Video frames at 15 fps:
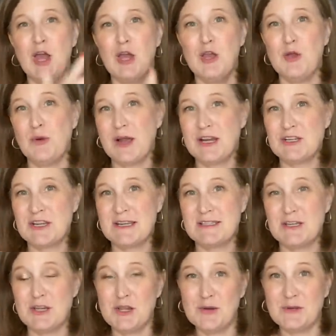You can
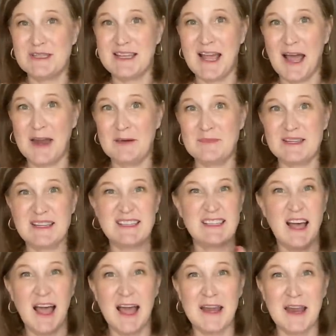just use the items
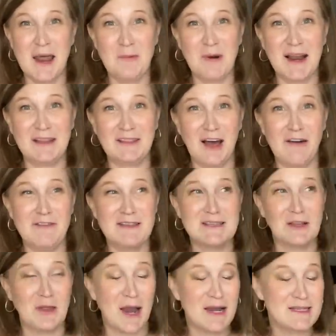inside. And what I love is a
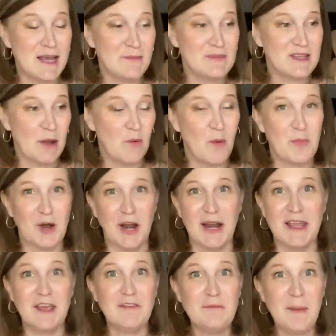lot of times they will put a
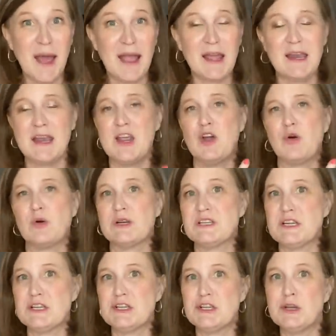gift bag in here or
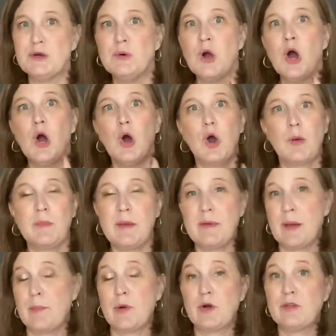tissue or maybe
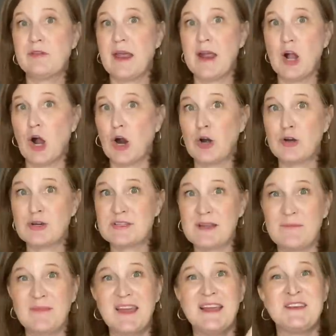a birthday card or
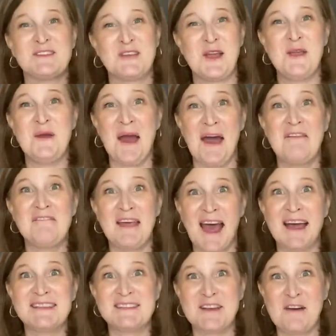something. So you have
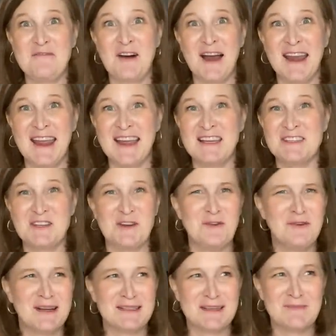that stuff on hand too,
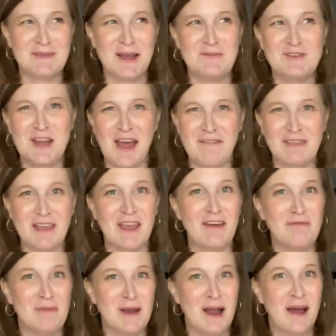because sometimes you have the
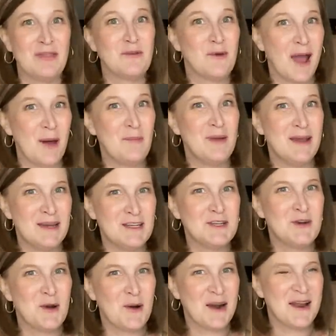gift but not the wrapping. Do you
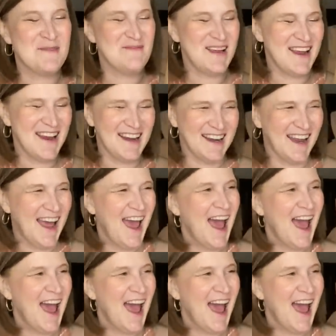know what I mean?